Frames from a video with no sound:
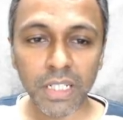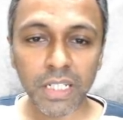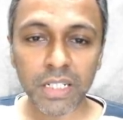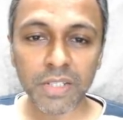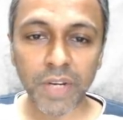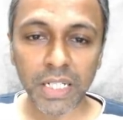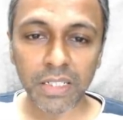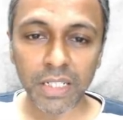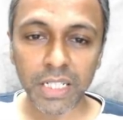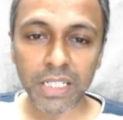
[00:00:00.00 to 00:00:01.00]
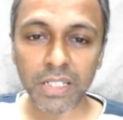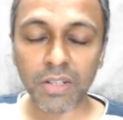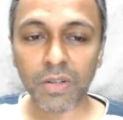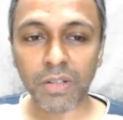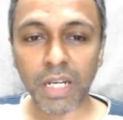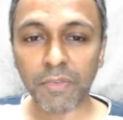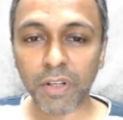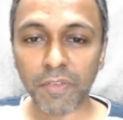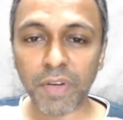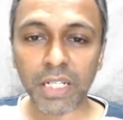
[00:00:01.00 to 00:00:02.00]
Let us factorize, or
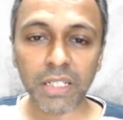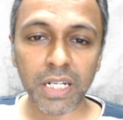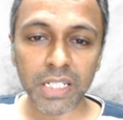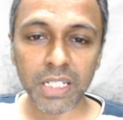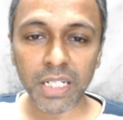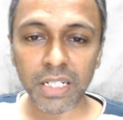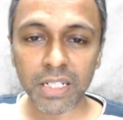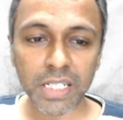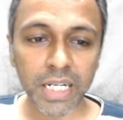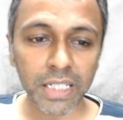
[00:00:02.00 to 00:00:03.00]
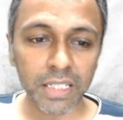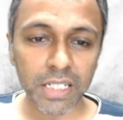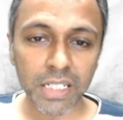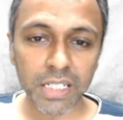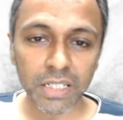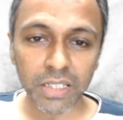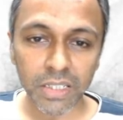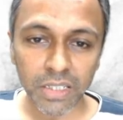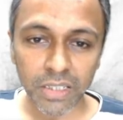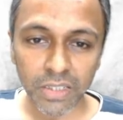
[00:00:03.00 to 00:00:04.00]
after factorizing, let us write this
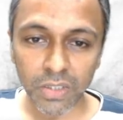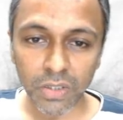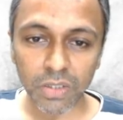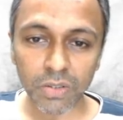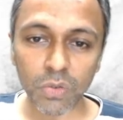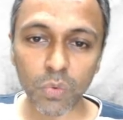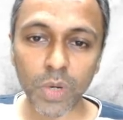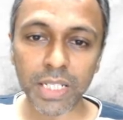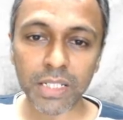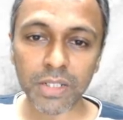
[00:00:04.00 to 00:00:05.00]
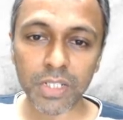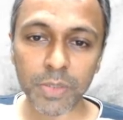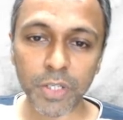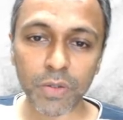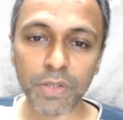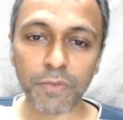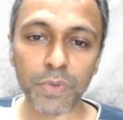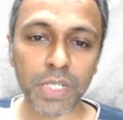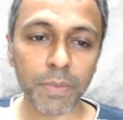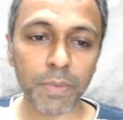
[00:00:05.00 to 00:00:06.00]
two answers, because
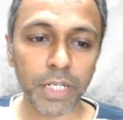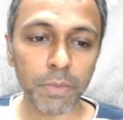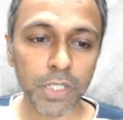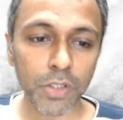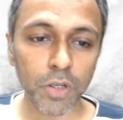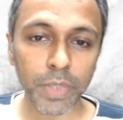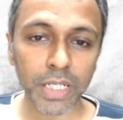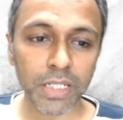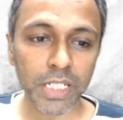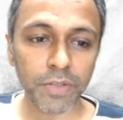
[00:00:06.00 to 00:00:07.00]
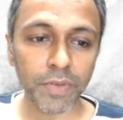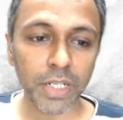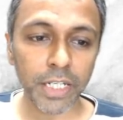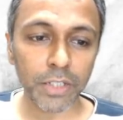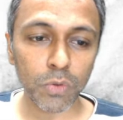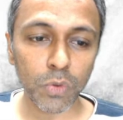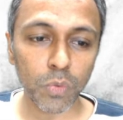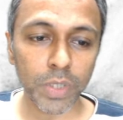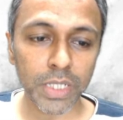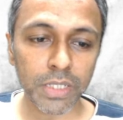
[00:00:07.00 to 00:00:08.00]
if you separate plus or minus it will lead to
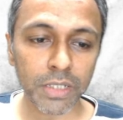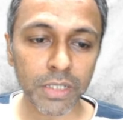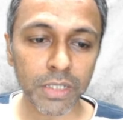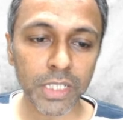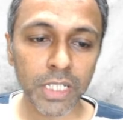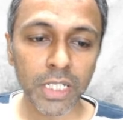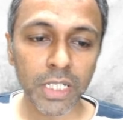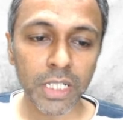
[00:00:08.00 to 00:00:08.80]
two answers.